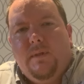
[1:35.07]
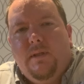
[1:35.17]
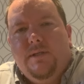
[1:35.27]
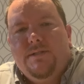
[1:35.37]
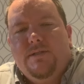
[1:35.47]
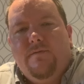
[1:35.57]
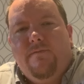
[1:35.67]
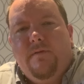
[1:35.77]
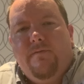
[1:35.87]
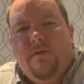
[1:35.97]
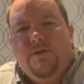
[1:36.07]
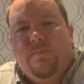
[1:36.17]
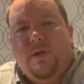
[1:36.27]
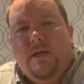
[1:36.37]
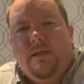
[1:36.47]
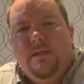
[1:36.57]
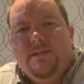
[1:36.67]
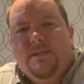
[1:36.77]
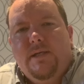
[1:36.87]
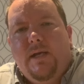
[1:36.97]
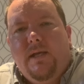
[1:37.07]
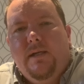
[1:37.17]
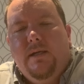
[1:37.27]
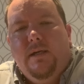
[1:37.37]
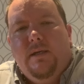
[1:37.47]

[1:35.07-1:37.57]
This is the finished product, as I say.